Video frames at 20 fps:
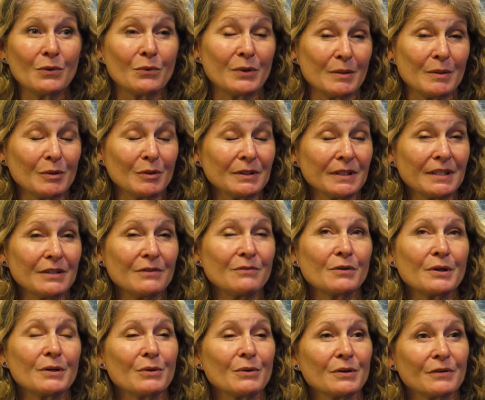We
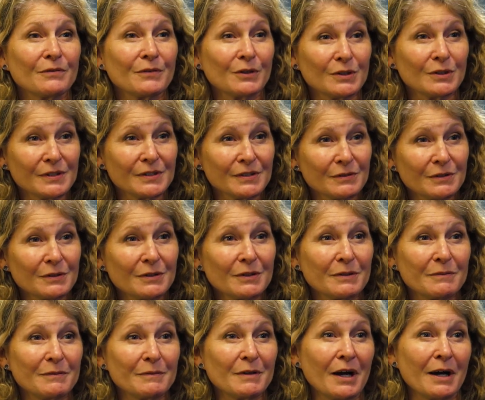believe we were the first
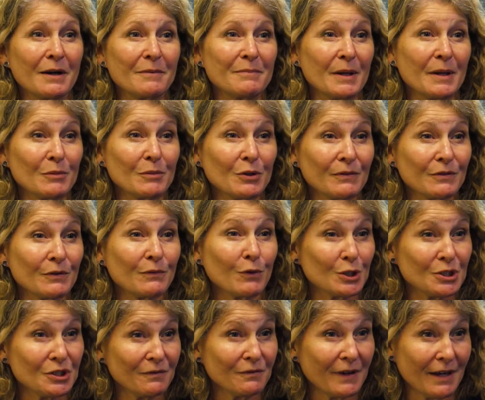uh, member of the
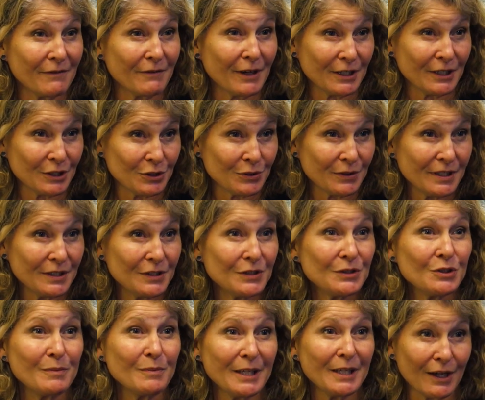Fortune five hundred
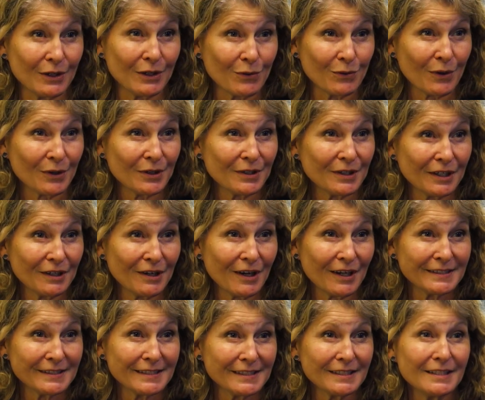to be headquartered in
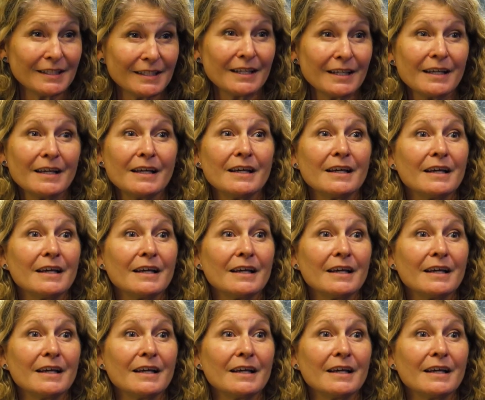Austin.